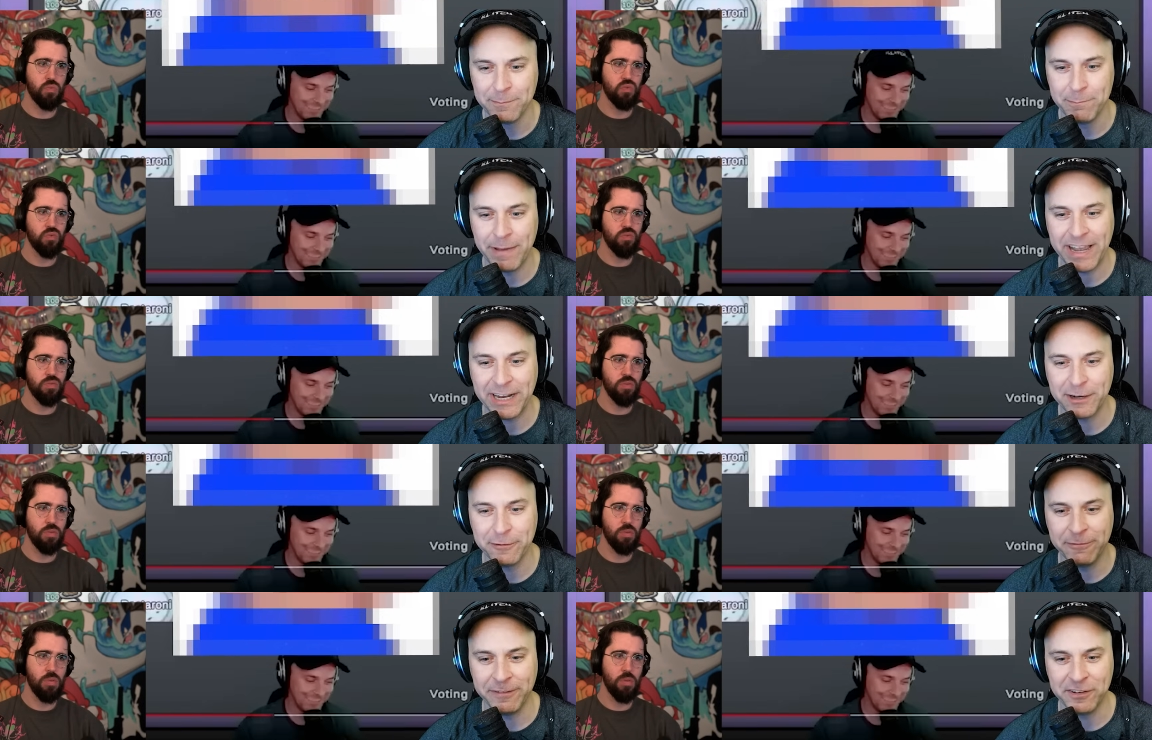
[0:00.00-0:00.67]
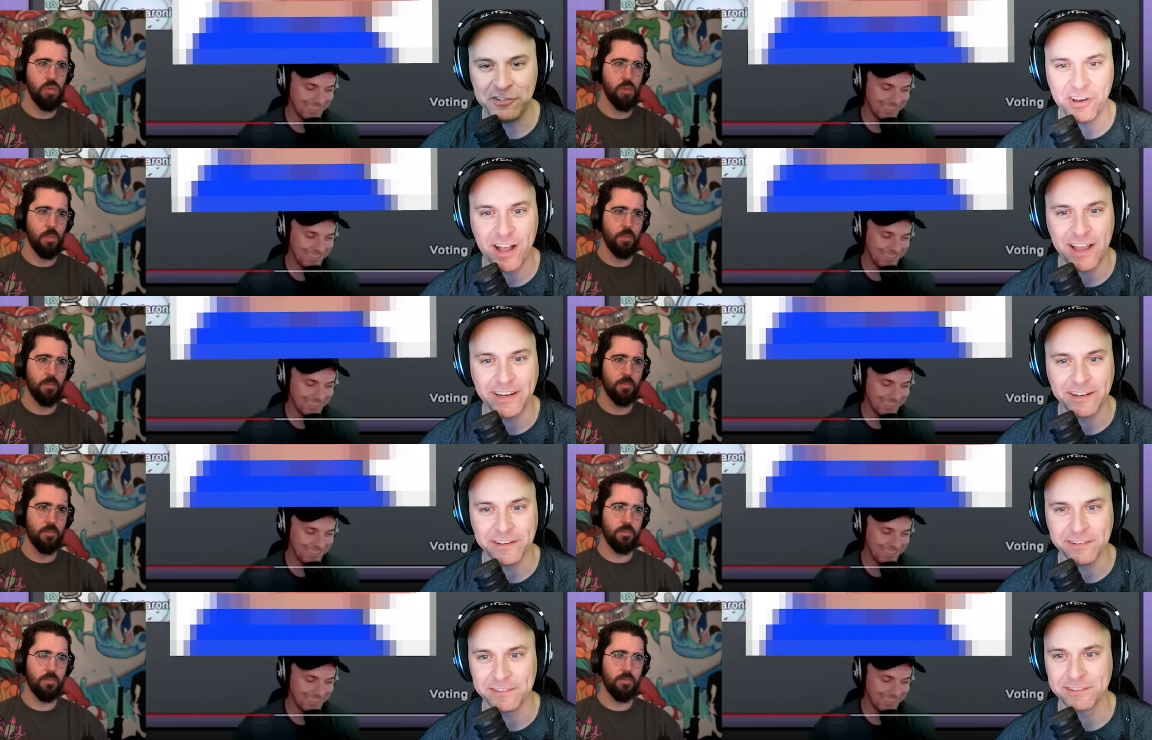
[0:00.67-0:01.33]
Speaker 1: made of
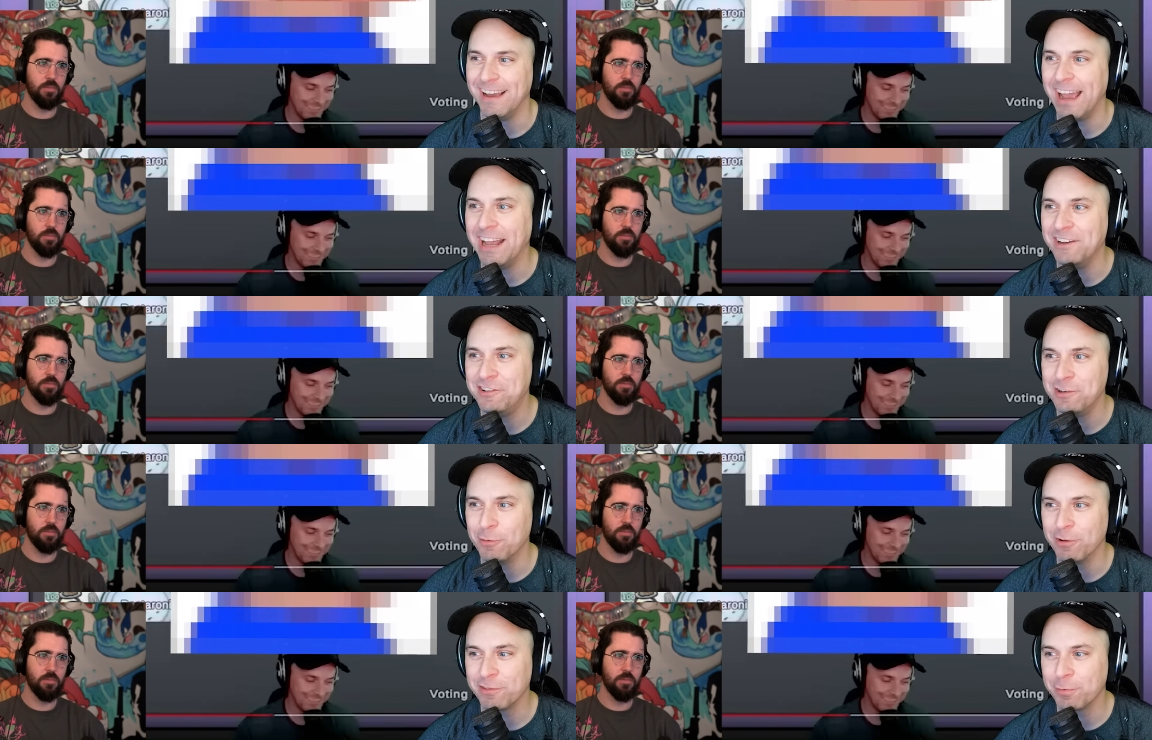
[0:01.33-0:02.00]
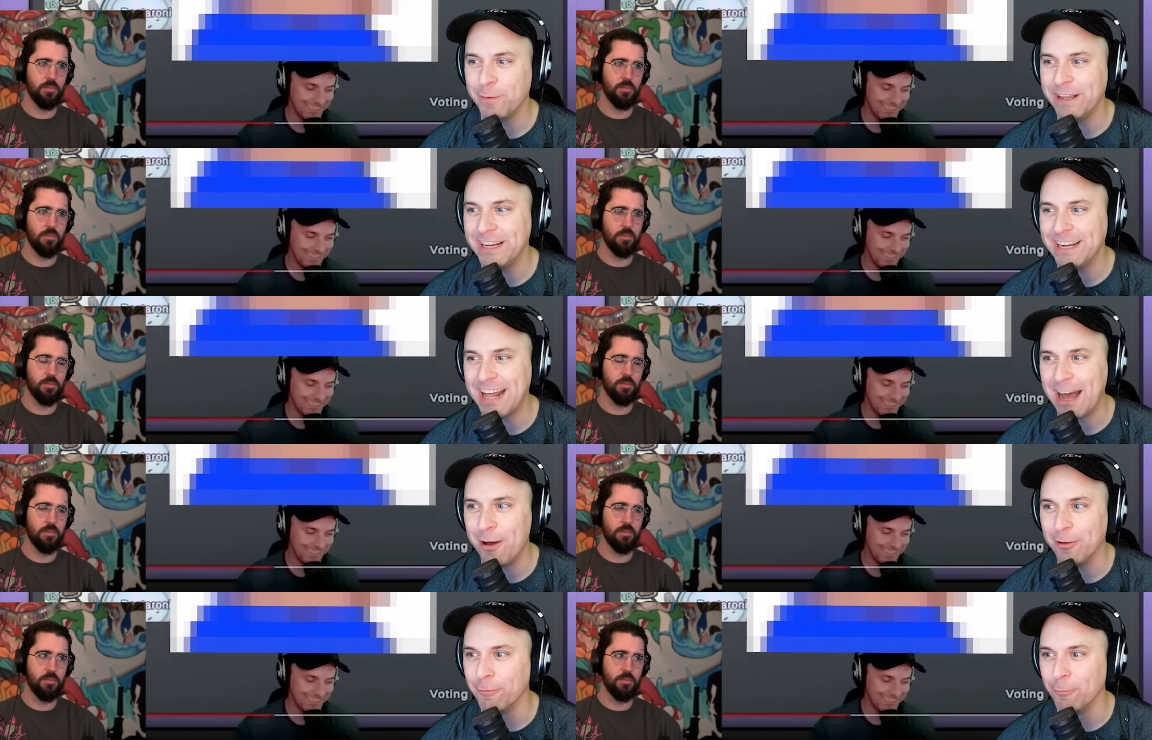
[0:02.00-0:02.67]
vaginas, and she will tweet it
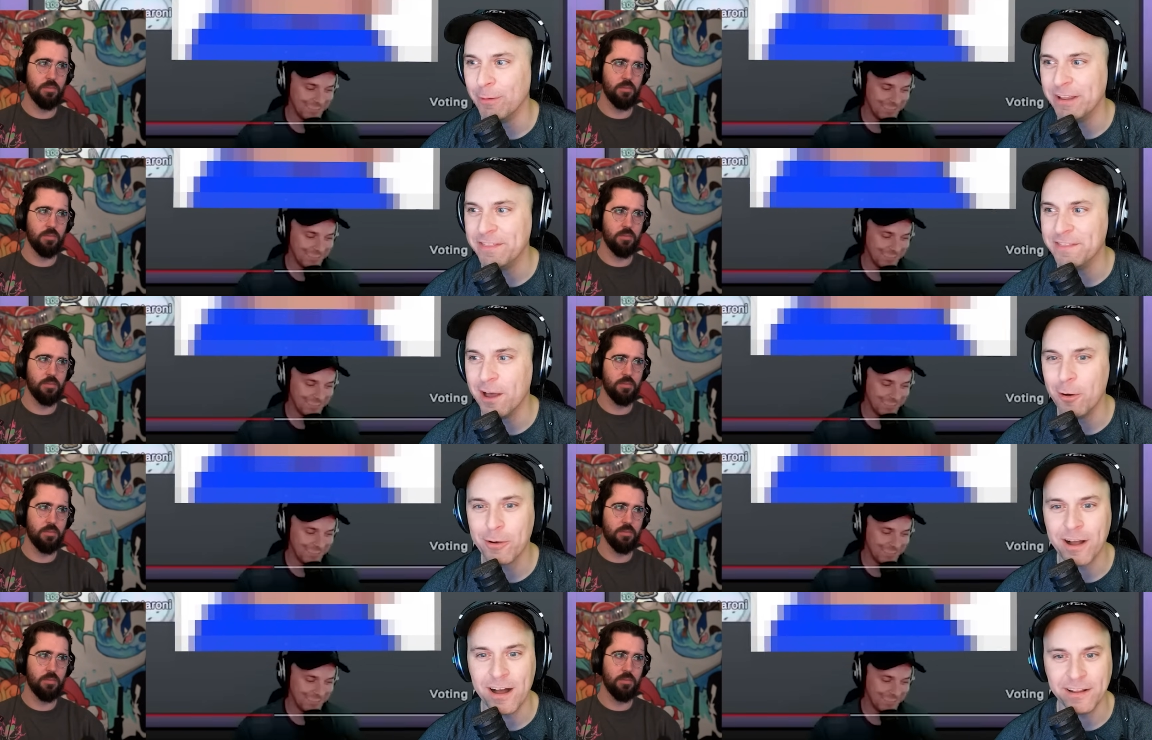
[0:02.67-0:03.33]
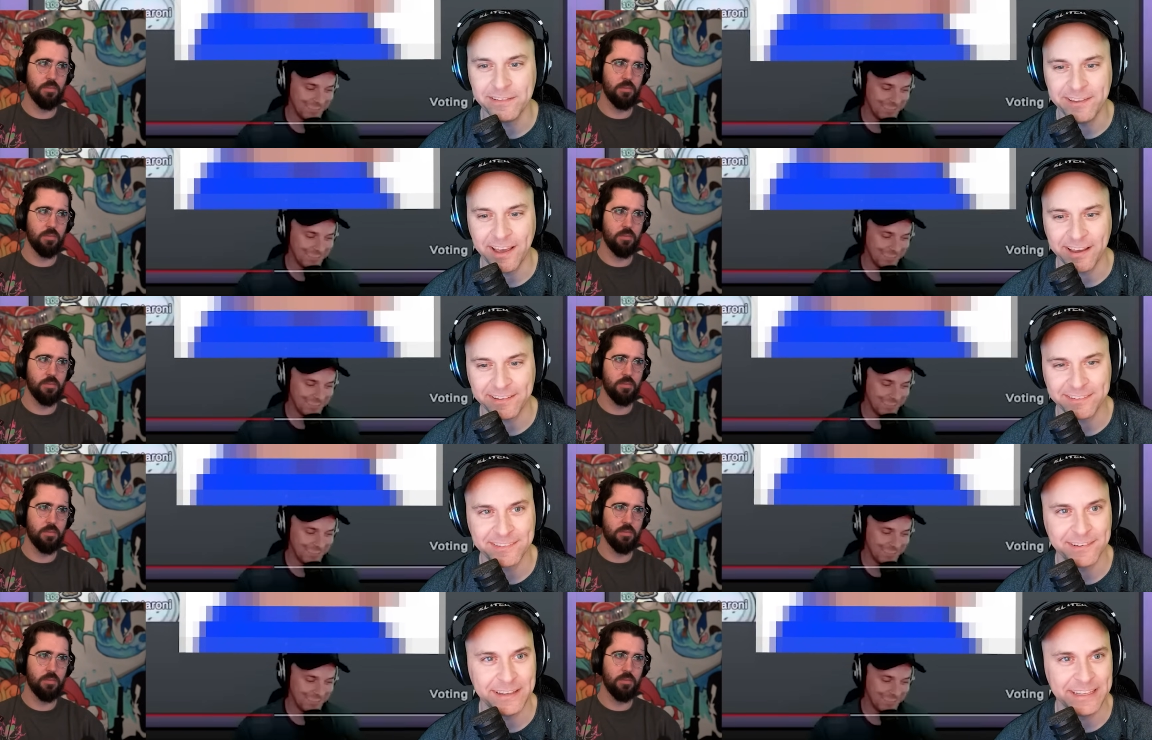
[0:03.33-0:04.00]
out with no
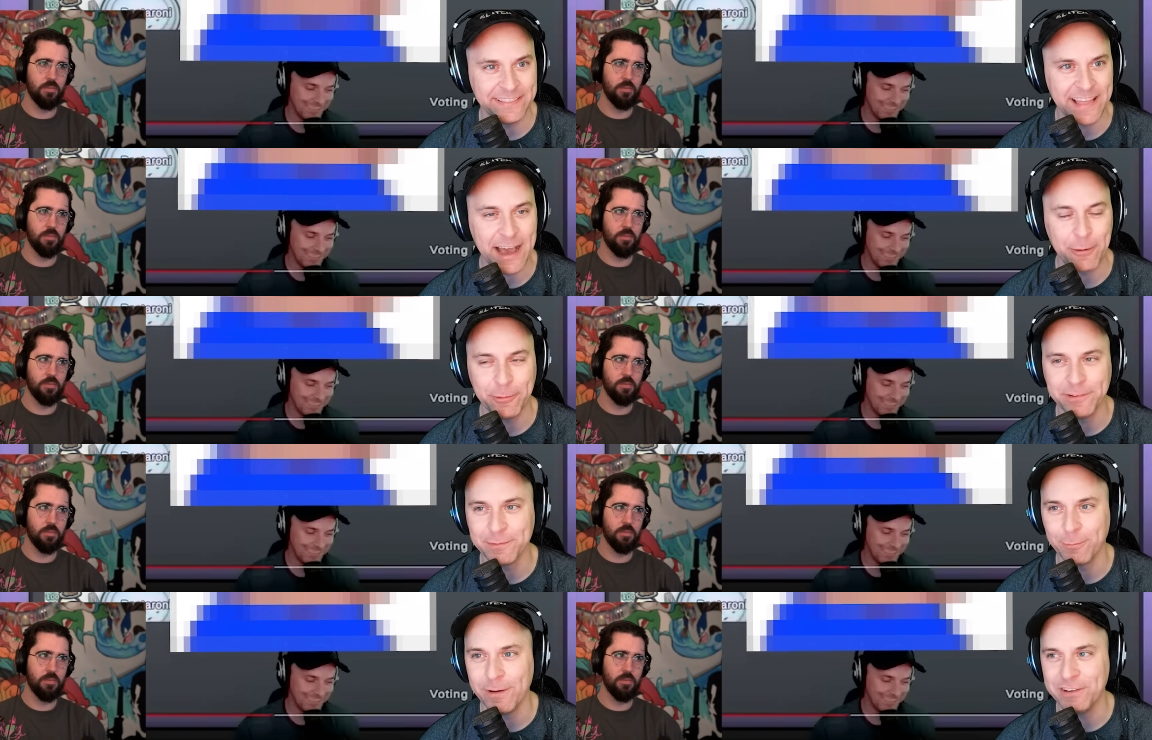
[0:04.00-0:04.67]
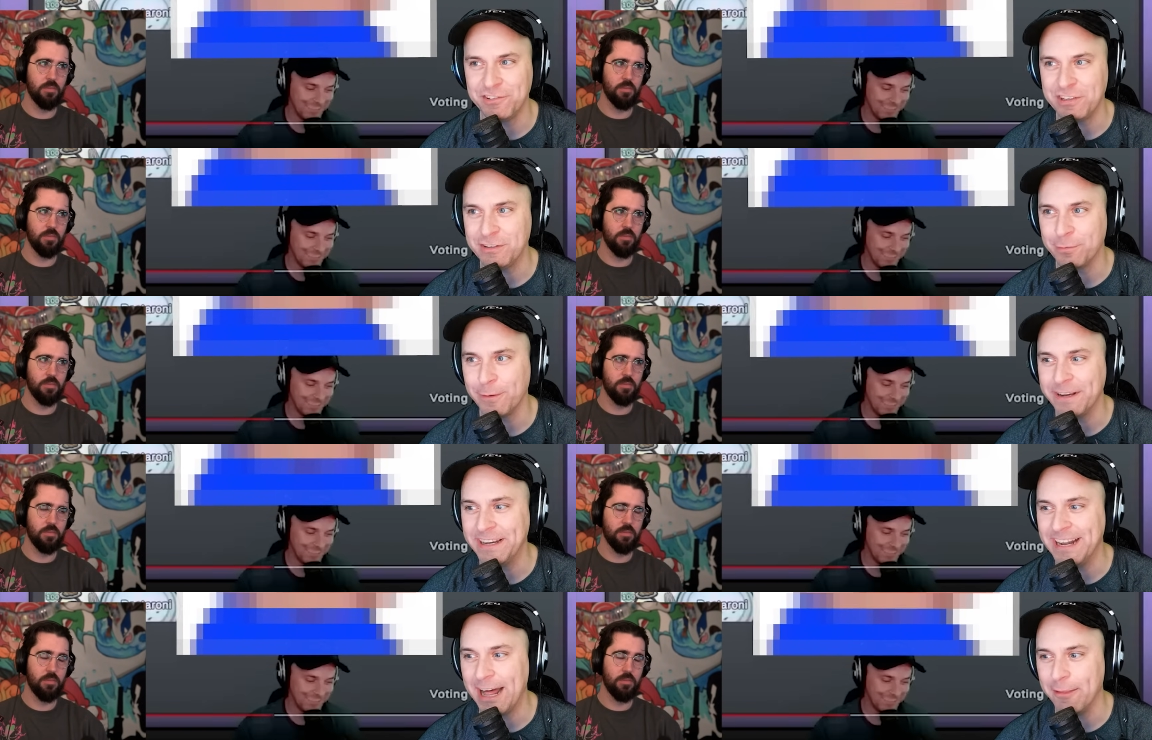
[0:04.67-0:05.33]
context. And that was what she
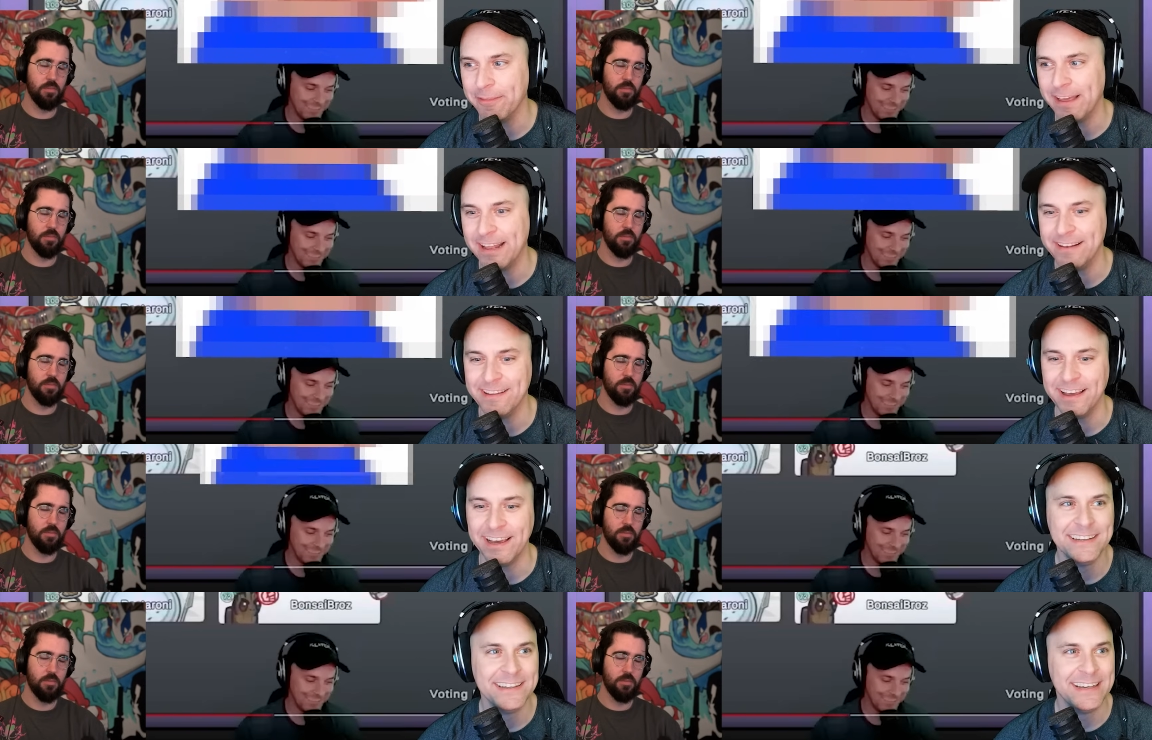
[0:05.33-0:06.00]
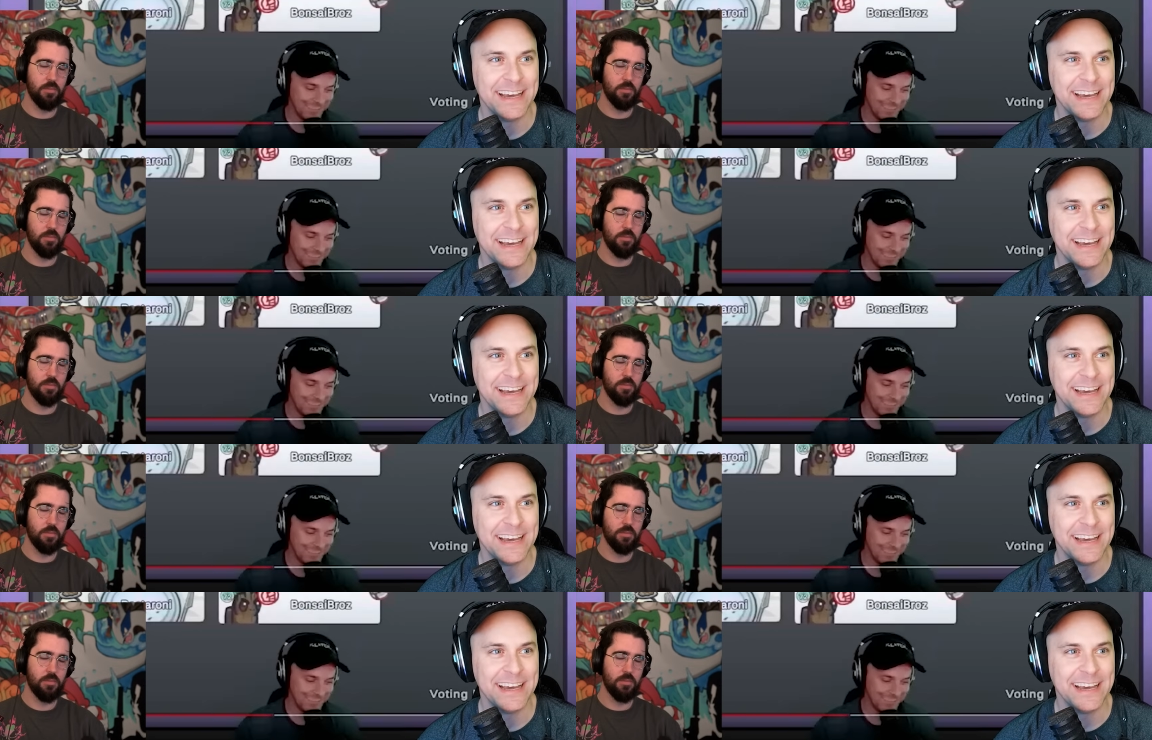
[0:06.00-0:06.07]
tweeted out that day.